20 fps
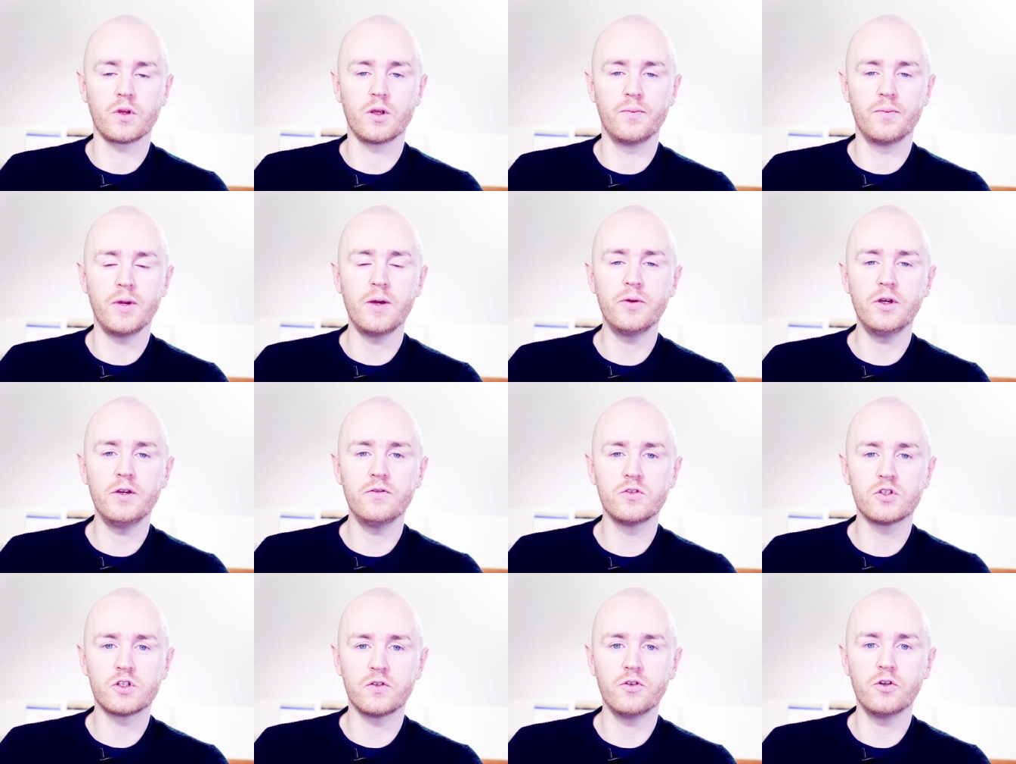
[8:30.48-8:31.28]
maybe
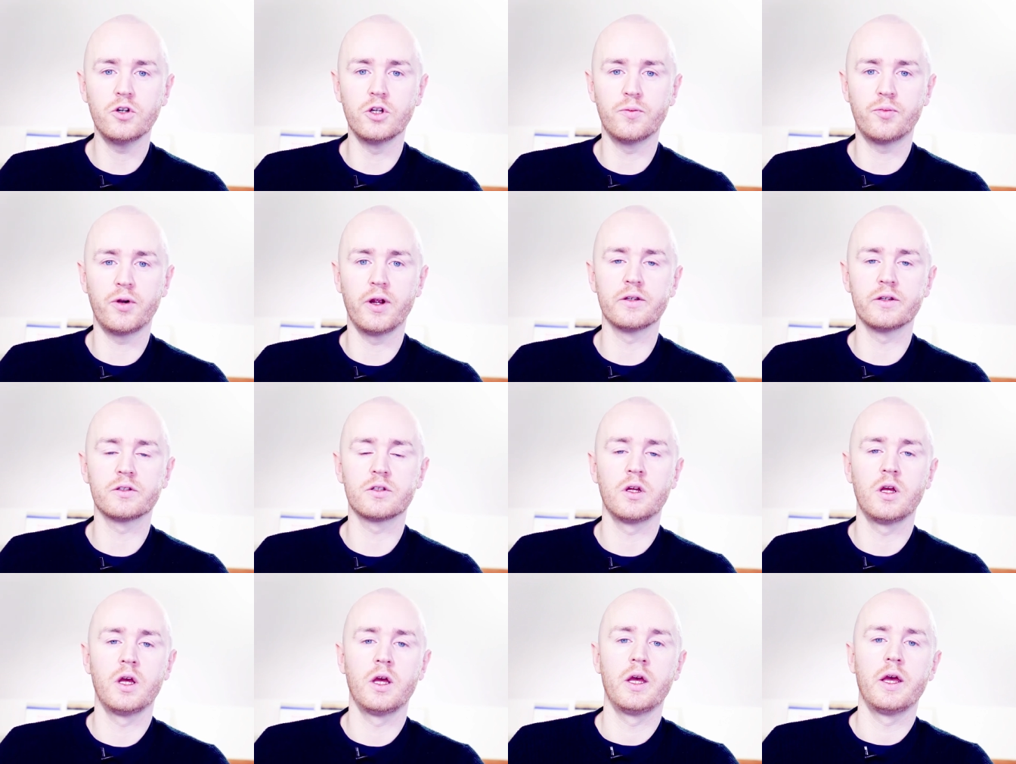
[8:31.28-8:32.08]
even severely depressed,
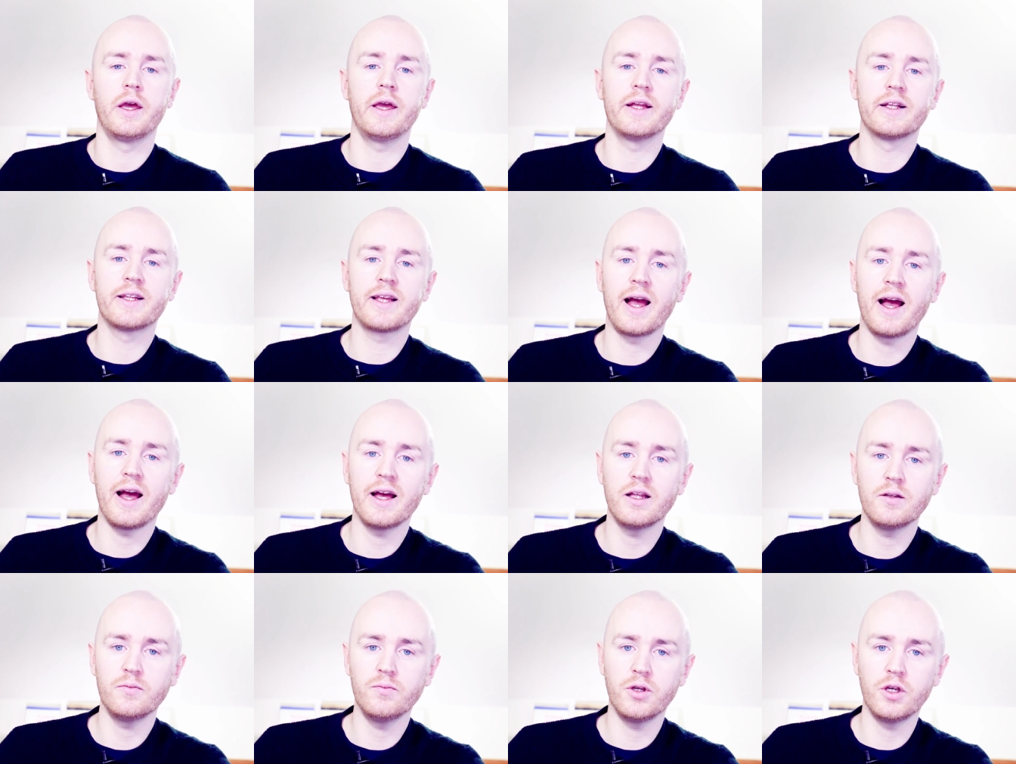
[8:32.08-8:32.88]
it
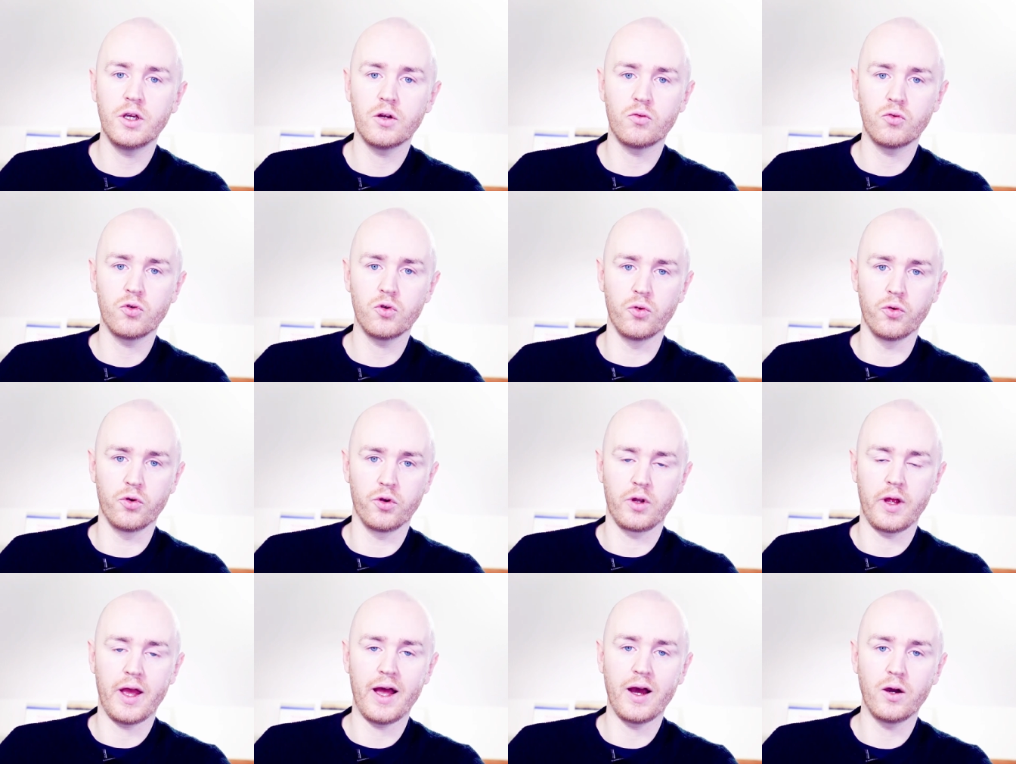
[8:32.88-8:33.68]
can be a route
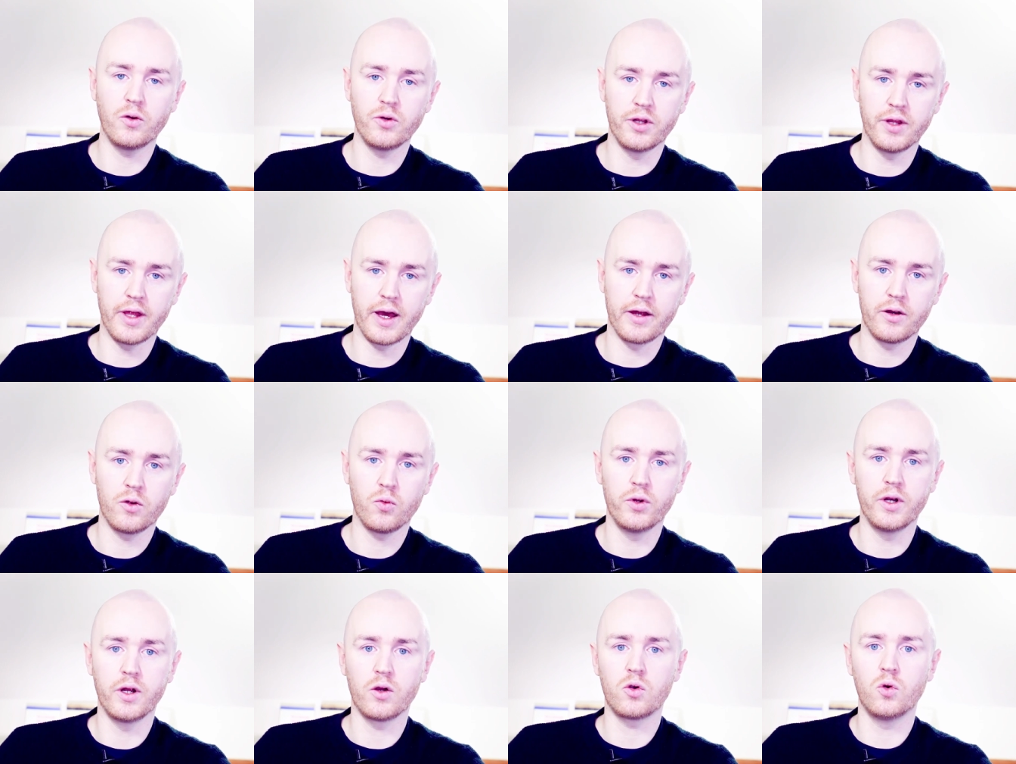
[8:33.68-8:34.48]
out of that
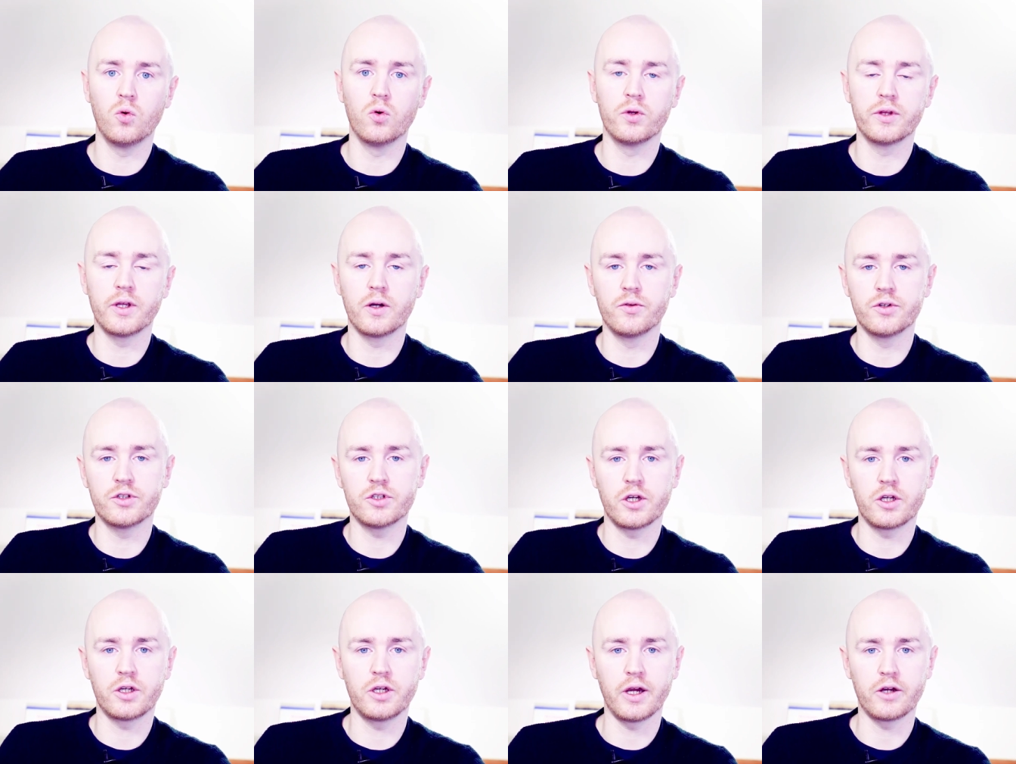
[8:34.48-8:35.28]
without going down the
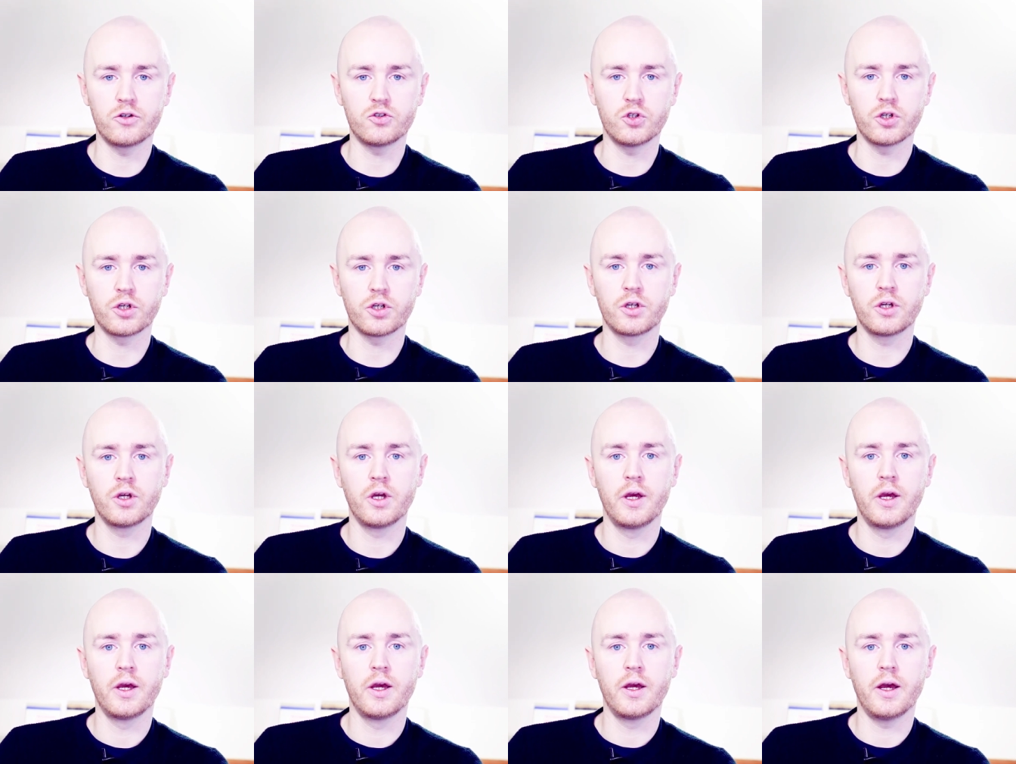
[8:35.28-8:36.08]
psychiatric
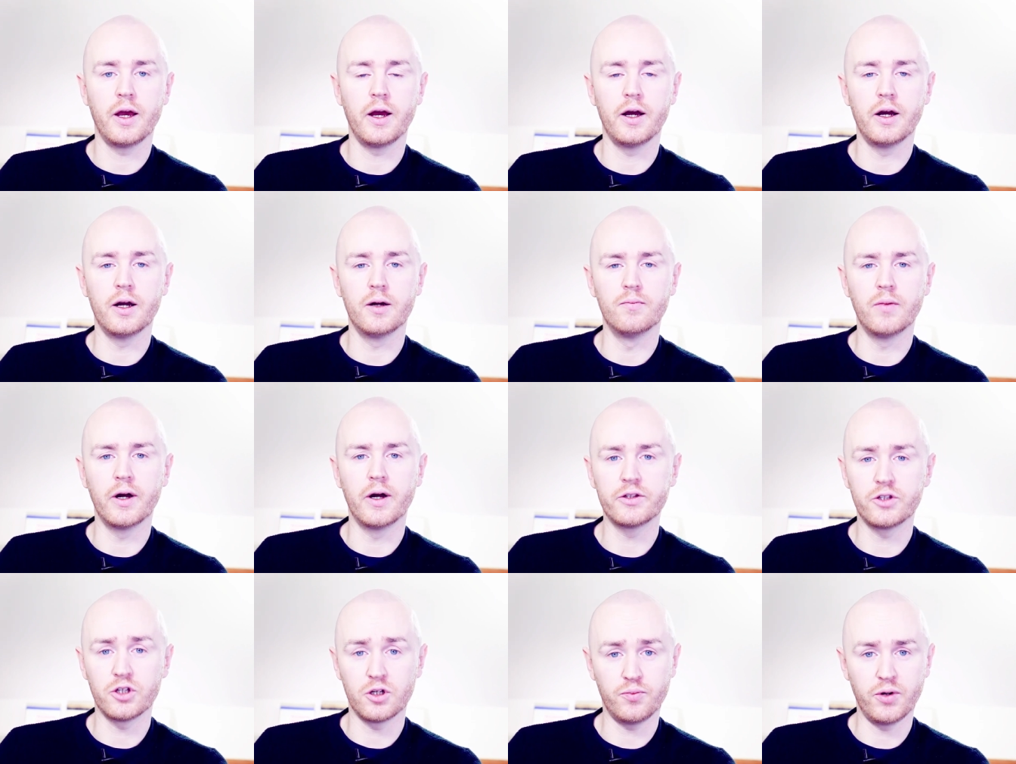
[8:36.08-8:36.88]

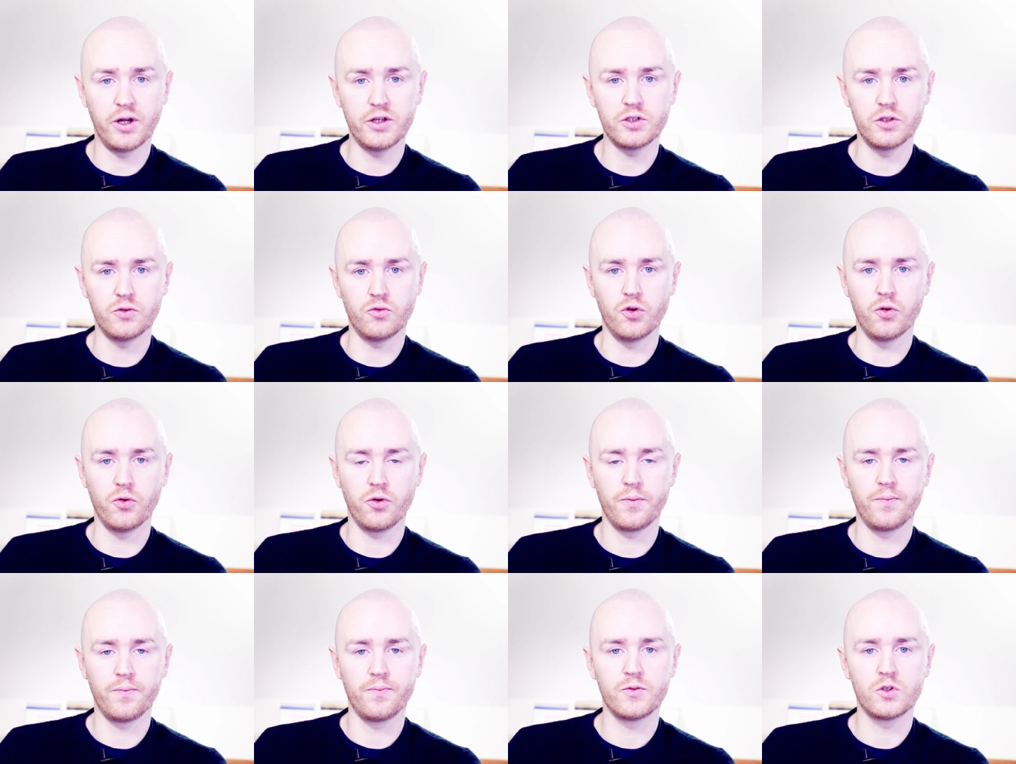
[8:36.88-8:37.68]
antidepressant route.
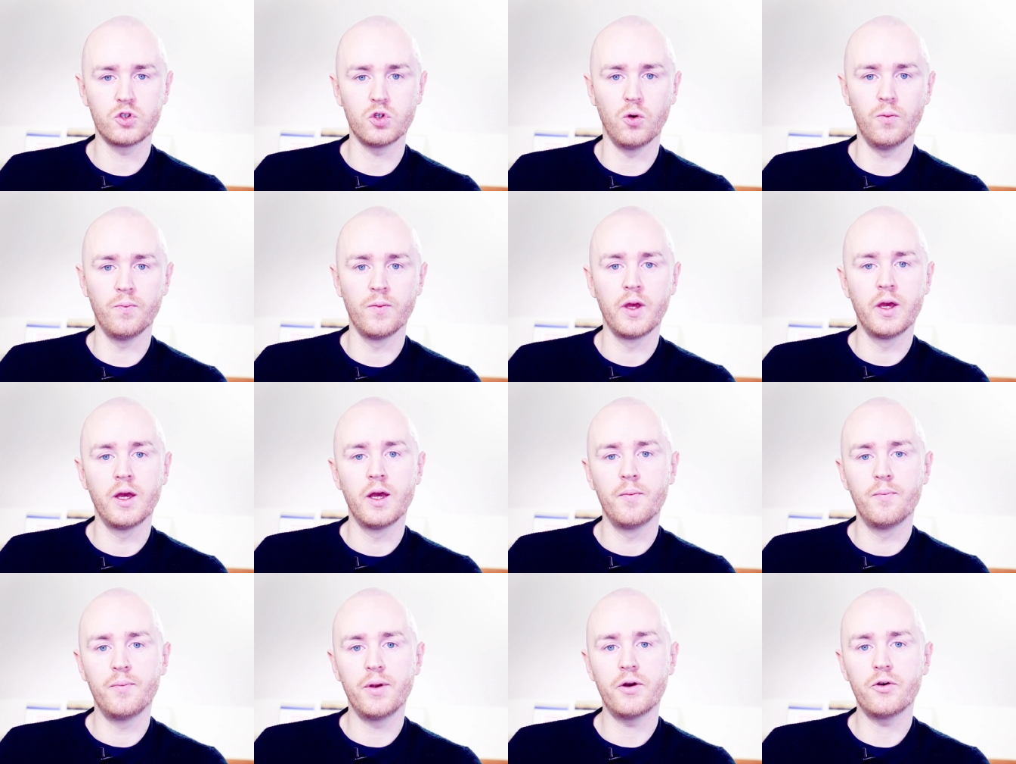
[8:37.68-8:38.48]
So
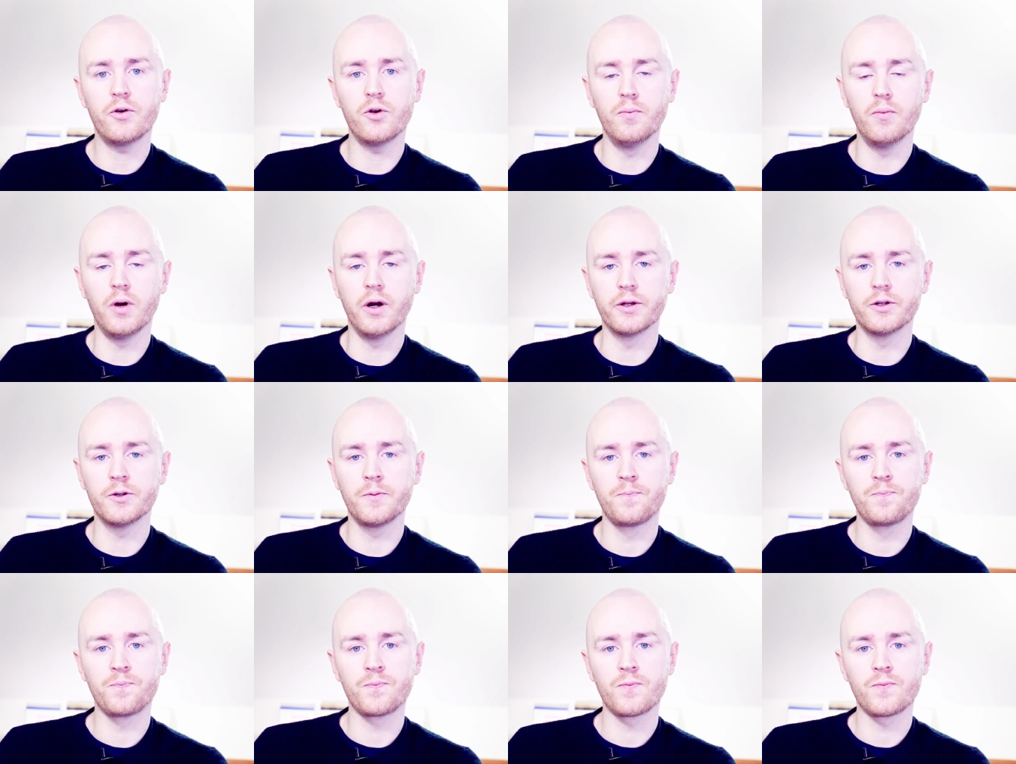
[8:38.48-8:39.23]
bear it in mind.